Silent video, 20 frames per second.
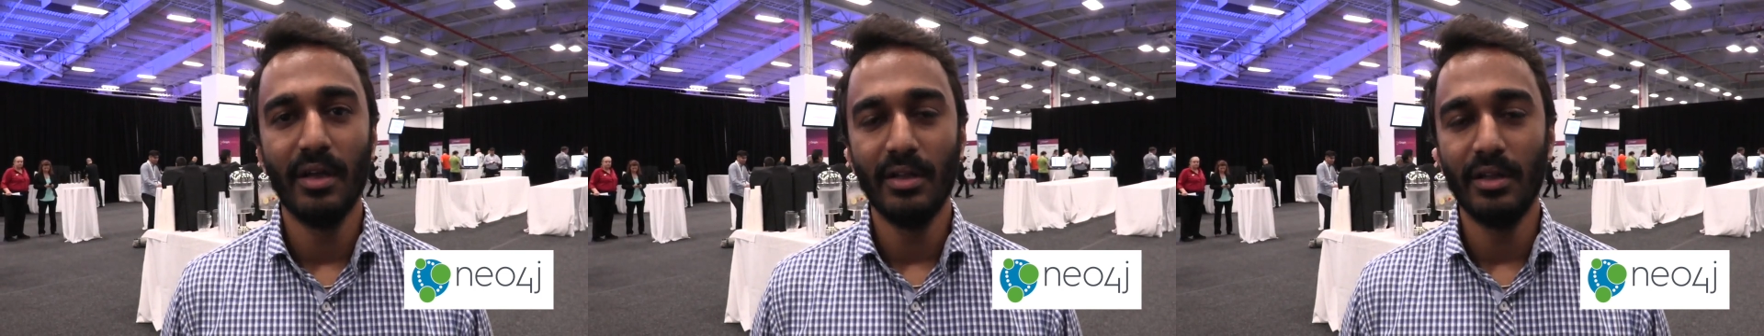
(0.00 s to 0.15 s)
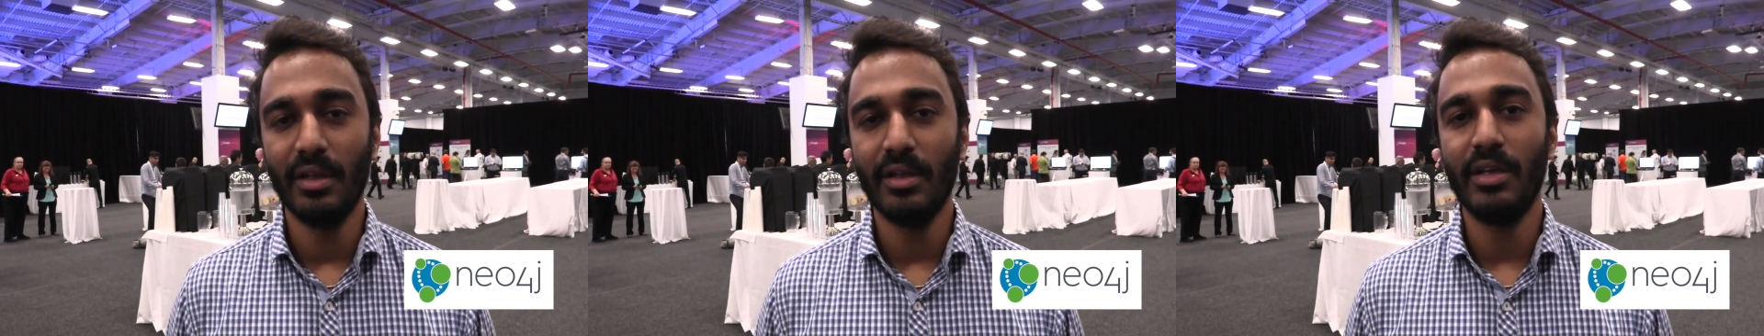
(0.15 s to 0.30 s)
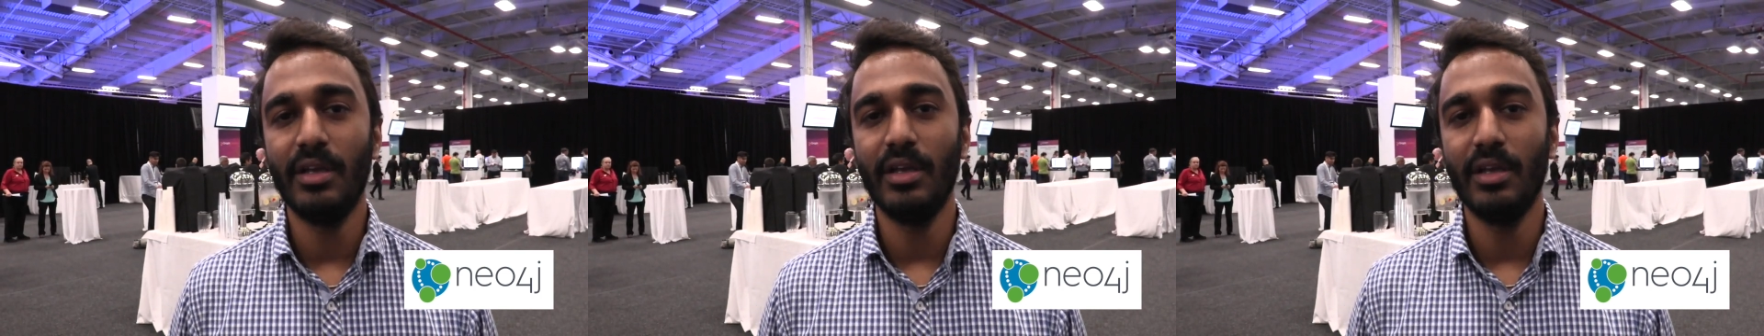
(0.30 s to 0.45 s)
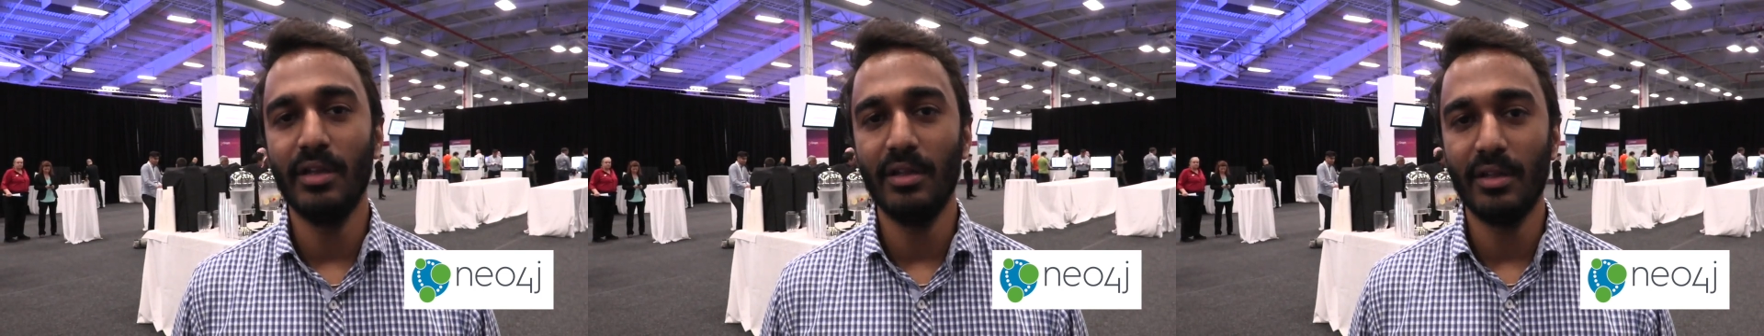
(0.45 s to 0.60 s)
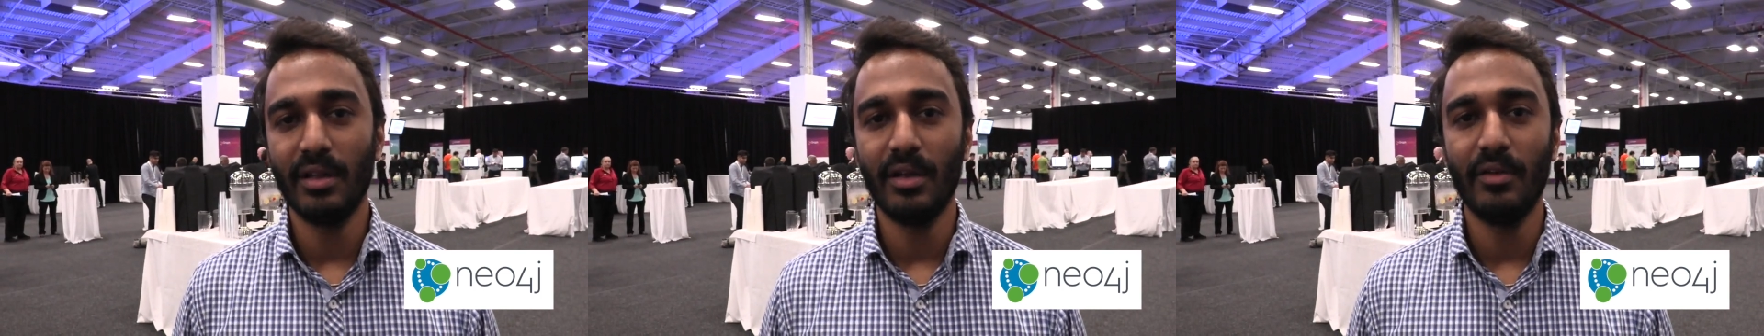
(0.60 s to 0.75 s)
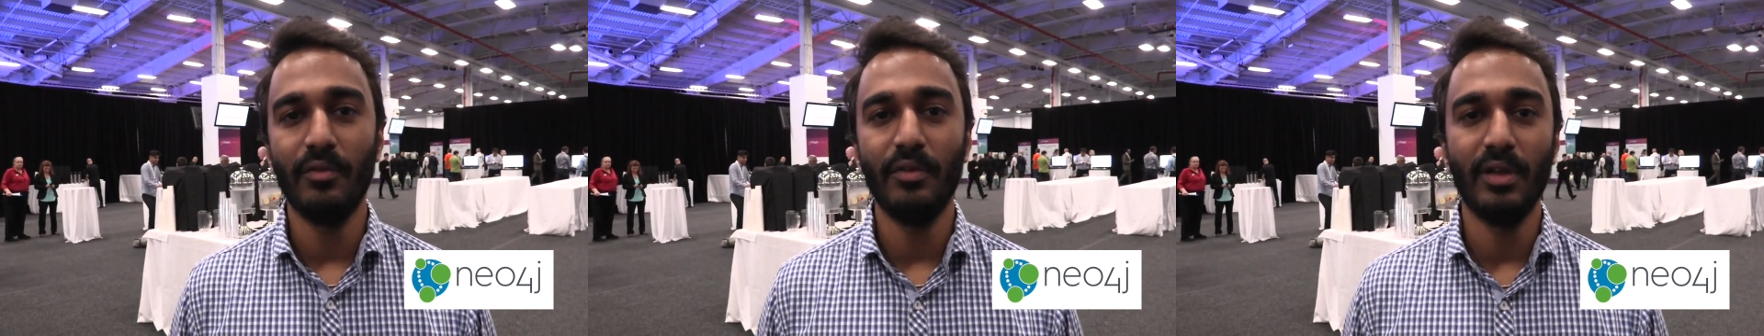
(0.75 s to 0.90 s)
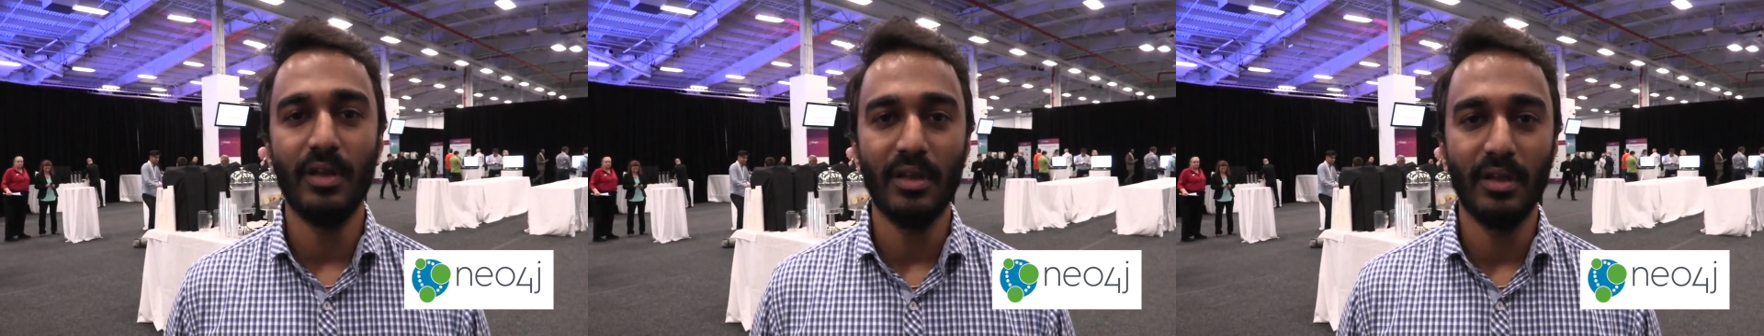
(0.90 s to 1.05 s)
the key
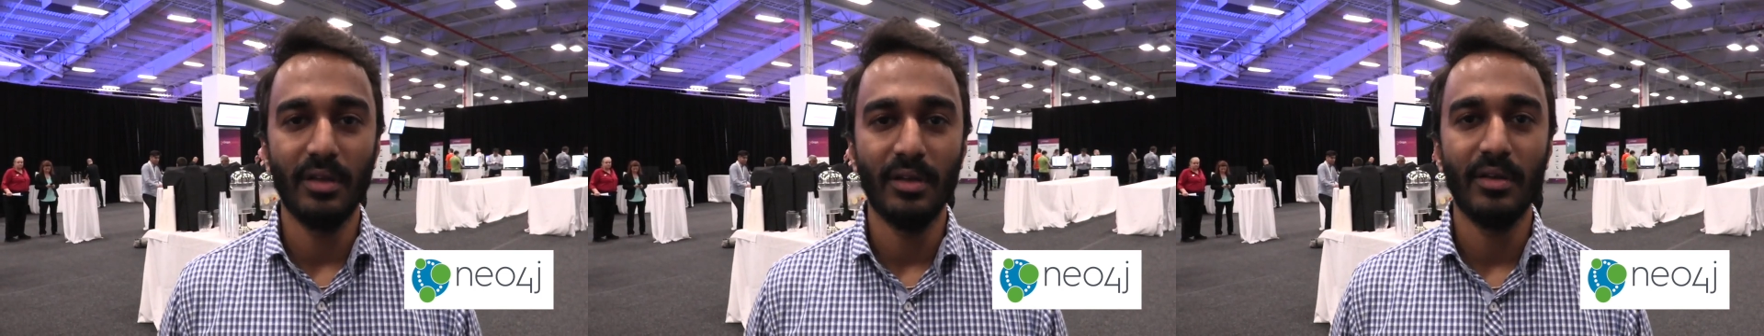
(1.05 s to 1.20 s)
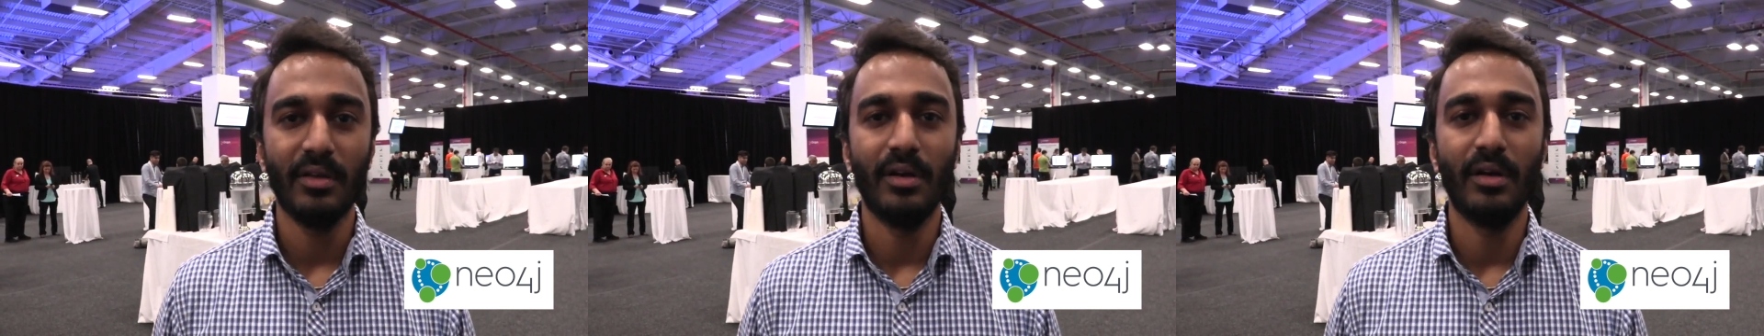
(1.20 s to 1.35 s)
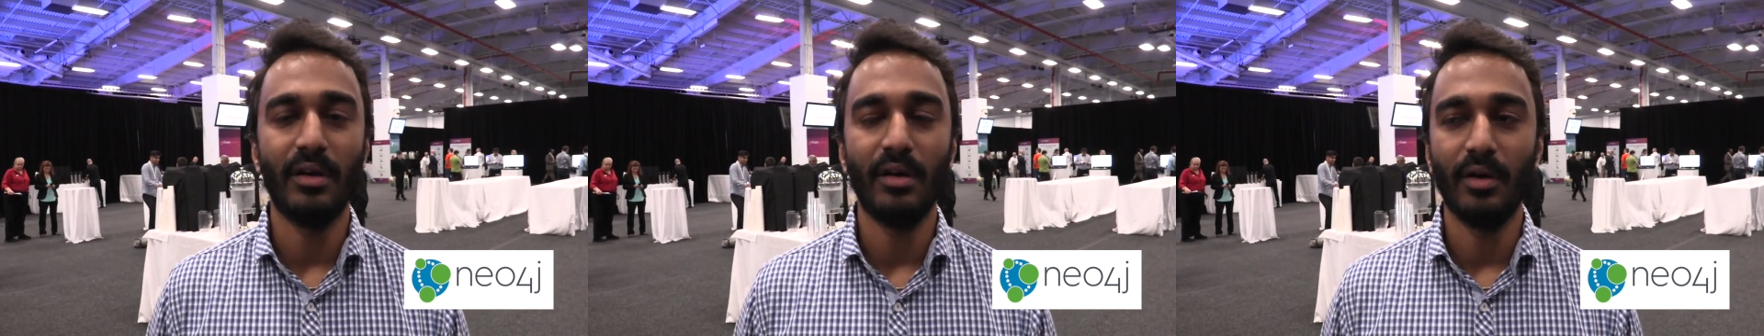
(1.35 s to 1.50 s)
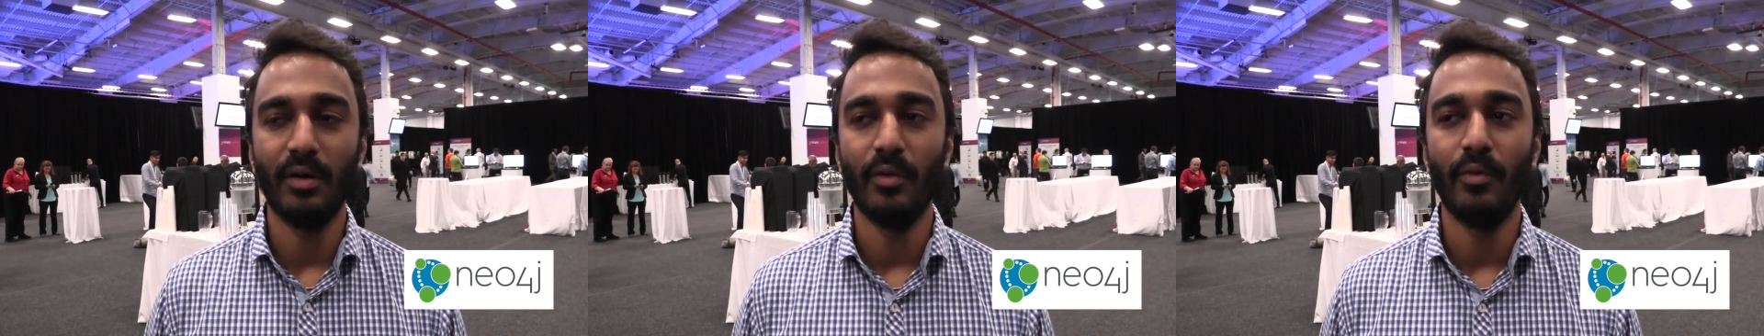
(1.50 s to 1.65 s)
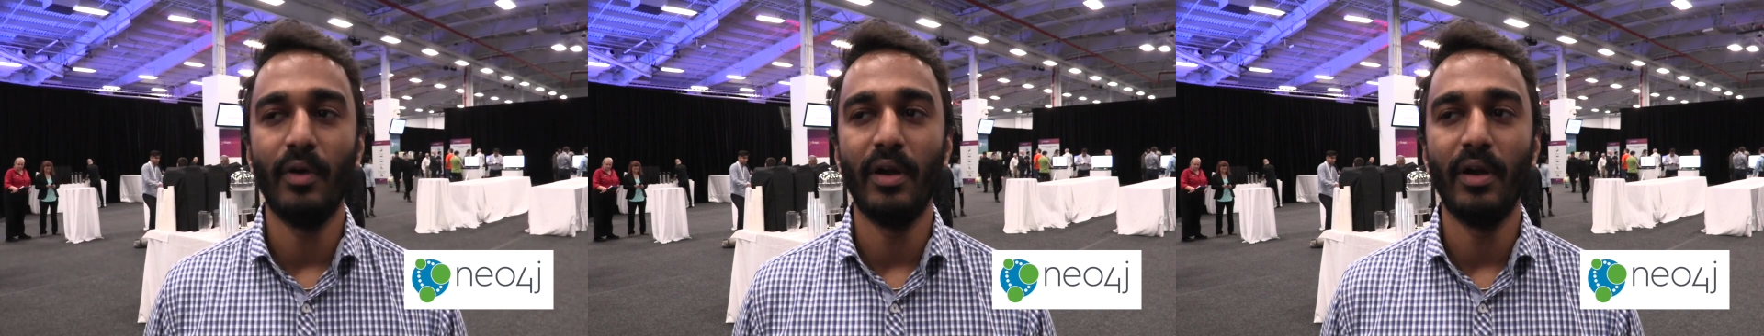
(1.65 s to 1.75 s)
that we uh,